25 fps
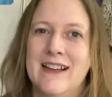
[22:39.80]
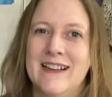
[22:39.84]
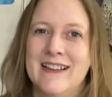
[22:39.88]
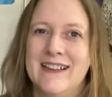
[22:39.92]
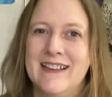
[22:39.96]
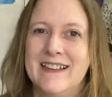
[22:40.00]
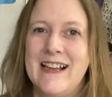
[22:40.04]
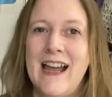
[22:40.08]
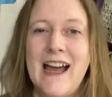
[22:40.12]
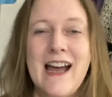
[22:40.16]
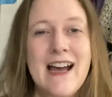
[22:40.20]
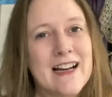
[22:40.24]

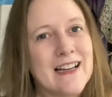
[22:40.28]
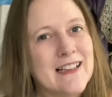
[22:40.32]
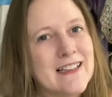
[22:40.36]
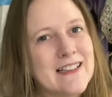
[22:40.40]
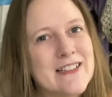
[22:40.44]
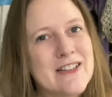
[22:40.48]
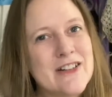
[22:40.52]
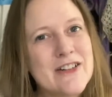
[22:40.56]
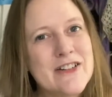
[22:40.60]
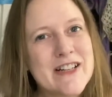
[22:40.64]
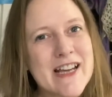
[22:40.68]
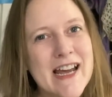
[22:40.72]
yeah,
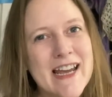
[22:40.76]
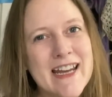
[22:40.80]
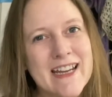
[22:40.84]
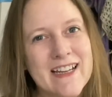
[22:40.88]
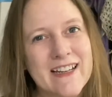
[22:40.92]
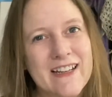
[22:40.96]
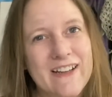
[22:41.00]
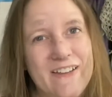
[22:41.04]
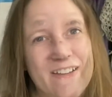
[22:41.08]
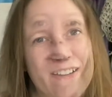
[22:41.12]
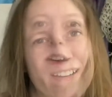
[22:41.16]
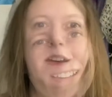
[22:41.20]
do take a
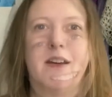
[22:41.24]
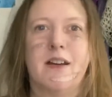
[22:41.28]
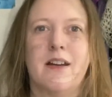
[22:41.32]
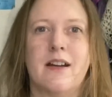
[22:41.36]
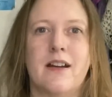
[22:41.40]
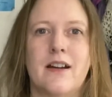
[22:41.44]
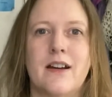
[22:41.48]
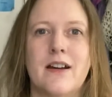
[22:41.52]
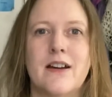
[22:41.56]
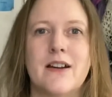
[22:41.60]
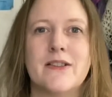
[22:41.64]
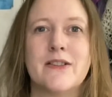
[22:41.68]
look.
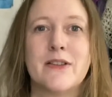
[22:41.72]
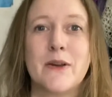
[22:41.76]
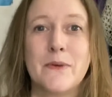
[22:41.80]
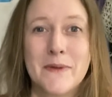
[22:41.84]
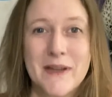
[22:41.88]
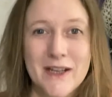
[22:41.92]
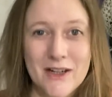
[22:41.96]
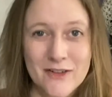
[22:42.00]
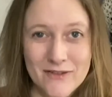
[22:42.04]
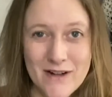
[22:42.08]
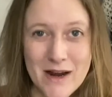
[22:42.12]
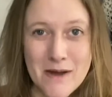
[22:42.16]
So I'm
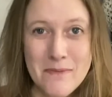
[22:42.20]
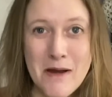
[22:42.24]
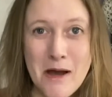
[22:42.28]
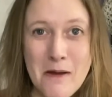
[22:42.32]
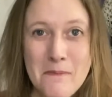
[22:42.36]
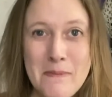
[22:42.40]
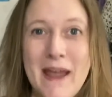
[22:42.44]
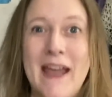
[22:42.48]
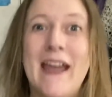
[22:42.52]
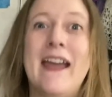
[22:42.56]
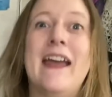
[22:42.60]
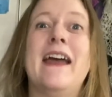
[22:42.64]
going to wrap up
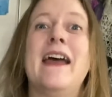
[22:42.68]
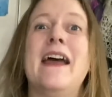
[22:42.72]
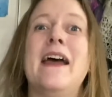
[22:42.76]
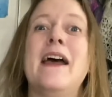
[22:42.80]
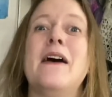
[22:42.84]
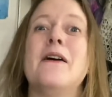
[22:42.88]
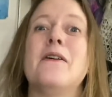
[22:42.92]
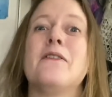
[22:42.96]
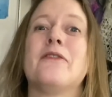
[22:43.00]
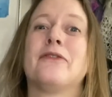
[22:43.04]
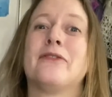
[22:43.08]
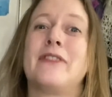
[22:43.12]
here.
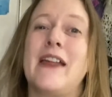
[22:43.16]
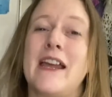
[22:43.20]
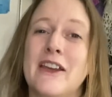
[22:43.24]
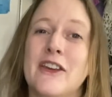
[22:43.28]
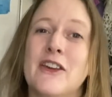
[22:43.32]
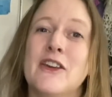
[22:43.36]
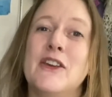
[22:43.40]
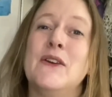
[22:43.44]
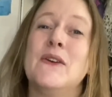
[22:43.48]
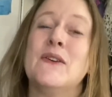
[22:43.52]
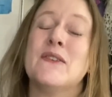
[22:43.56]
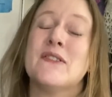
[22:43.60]

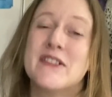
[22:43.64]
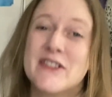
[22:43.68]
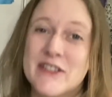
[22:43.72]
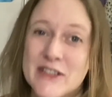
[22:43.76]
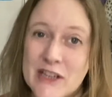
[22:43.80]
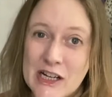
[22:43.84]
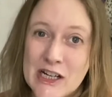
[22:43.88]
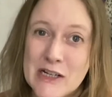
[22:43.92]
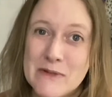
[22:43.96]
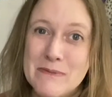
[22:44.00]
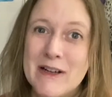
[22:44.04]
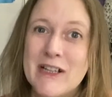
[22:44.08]
Thank you
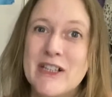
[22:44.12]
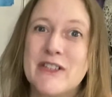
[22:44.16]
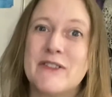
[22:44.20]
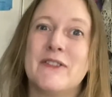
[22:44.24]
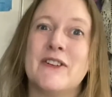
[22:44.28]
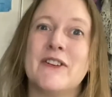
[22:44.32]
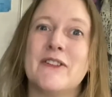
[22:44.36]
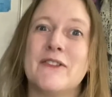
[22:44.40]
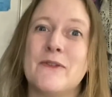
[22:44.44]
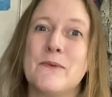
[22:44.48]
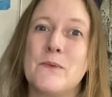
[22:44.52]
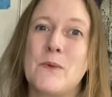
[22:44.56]
so much
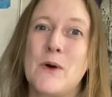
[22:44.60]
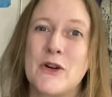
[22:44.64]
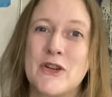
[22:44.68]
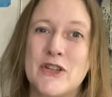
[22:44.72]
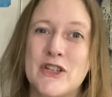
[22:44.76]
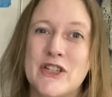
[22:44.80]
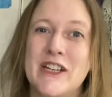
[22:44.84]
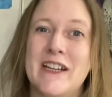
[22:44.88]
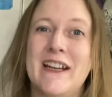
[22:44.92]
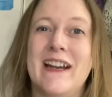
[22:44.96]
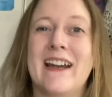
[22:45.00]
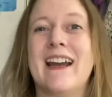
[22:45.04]
for
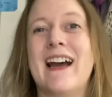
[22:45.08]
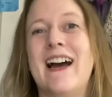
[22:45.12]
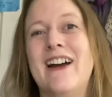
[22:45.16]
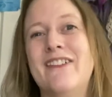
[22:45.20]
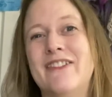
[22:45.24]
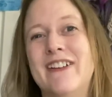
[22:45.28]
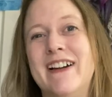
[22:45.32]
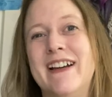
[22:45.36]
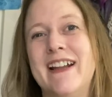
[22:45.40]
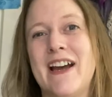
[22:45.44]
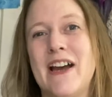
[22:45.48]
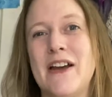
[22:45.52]
watching. I
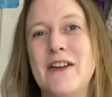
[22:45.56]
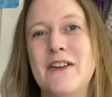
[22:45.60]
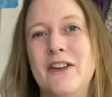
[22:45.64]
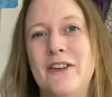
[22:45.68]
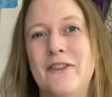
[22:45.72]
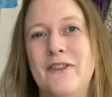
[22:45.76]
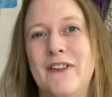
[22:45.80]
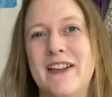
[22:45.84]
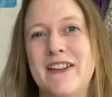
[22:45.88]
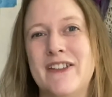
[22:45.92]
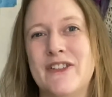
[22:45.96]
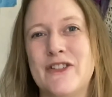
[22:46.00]
really hope you've
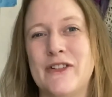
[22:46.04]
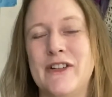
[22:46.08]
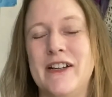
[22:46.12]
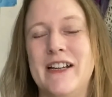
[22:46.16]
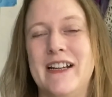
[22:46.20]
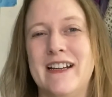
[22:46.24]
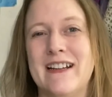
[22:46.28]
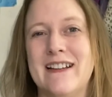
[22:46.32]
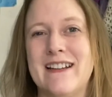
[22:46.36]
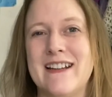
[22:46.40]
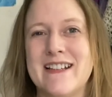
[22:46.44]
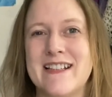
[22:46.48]

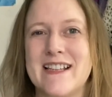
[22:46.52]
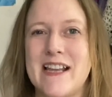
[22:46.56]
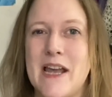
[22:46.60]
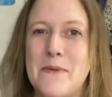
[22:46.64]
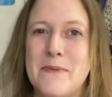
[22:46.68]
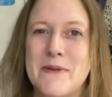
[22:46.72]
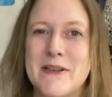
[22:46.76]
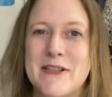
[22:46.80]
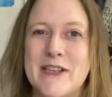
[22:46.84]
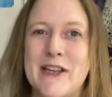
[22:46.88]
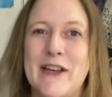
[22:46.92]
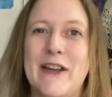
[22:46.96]
enjoyed this
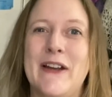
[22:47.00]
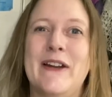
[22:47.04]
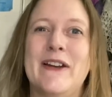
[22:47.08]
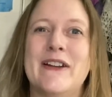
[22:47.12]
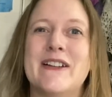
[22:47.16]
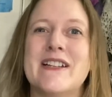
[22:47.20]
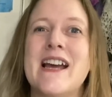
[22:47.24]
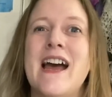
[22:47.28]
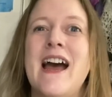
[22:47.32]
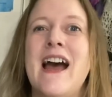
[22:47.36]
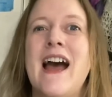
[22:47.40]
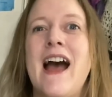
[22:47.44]
episode.
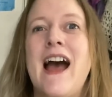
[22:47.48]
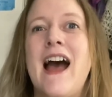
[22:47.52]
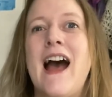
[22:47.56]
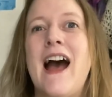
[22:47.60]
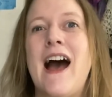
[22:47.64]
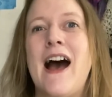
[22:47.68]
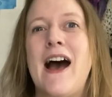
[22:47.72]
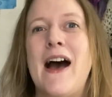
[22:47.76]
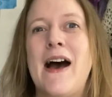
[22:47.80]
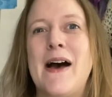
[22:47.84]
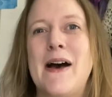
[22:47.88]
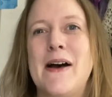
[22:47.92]

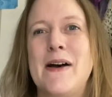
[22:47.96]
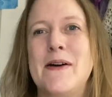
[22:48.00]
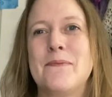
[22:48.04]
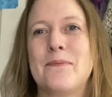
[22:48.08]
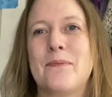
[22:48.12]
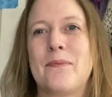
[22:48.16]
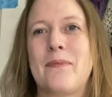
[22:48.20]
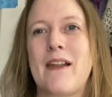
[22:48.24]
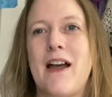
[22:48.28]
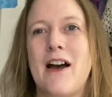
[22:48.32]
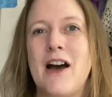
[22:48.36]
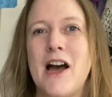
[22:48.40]

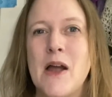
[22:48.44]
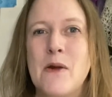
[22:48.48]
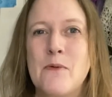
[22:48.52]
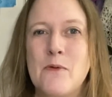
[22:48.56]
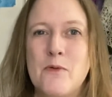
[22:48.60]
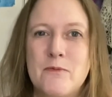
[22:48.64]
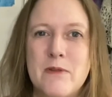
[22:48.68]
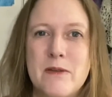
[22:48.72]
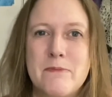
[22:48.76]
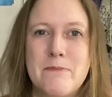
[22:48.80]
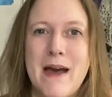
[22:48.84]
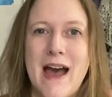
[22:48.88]
I will
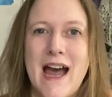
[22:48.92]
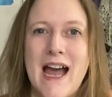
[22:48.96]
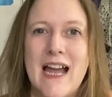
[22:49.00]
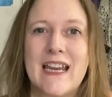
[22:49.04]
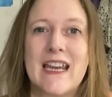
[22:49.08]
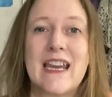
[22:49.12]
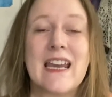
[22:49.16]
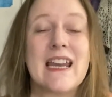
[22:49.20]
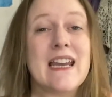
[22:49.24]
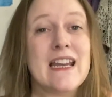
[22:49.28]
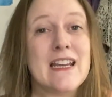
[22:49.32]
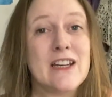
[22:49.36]
be back
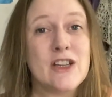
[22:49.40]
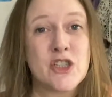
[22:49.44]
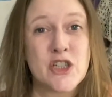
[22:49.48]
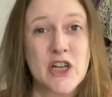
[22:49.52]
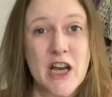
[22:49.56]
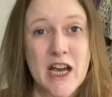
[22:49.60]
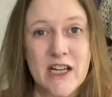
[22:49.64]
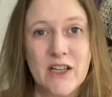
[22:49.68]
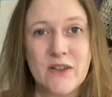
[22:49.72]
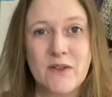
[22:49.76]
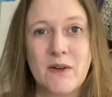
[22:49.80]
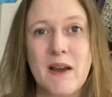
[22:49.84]
in
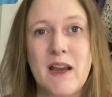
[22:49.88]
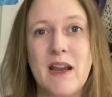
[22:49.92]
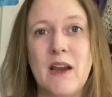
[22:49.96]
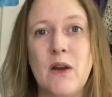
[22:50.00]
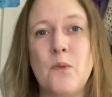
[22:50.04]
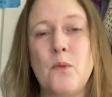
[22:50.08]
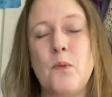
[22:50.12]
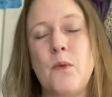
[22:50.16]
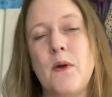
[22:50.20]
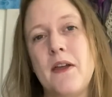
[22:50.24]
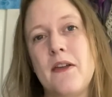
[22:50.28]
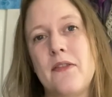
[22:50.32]
January
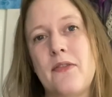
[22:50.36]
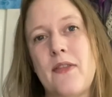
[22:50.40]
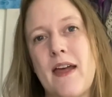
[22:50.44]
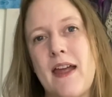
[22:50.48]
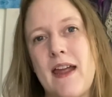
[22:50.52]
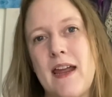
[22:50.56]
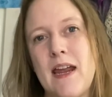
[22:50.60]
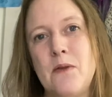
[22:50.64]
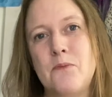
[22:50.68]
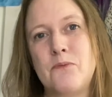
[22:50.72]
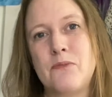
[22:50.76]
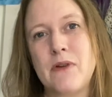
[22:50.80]
with
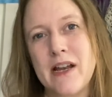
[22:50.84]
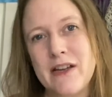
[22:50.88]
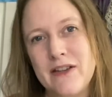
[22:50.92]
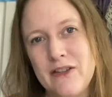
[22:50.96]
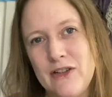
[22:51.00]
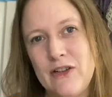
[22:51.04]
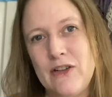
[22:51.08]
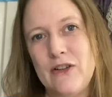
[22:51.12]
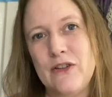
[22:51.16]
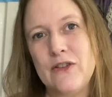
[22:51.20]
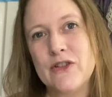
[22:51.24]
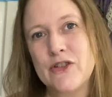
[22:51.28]
a brand
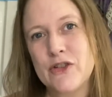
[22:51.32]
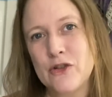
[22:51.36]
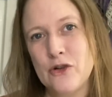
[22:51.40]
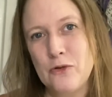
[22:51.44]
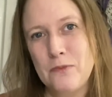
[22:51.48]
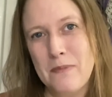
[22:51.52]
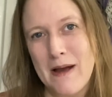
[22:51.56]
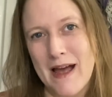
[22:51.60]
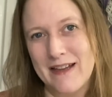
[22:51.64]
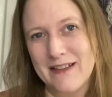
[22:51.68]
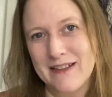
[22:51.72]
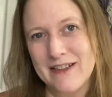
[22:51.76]
new shawl
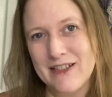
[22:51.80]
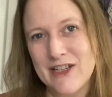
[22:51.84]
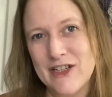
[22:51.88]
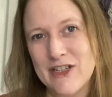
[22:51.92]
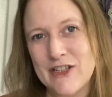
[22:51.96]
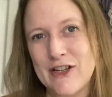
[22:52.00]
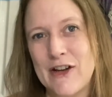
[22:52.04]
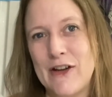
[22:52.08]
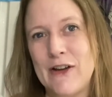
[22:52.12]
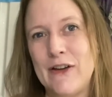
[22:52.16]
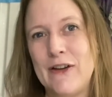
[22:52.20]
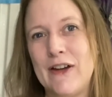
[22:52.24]
pattern to
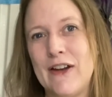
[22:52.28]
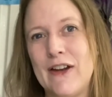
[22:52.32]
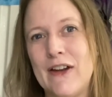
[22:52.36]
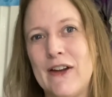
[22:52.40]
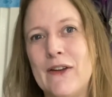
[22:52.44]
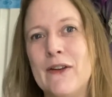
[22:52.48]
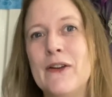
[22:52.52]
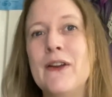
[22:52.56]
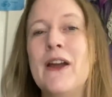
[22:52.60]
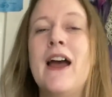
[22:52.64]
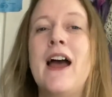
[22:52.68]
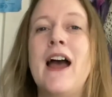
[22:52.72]
show you.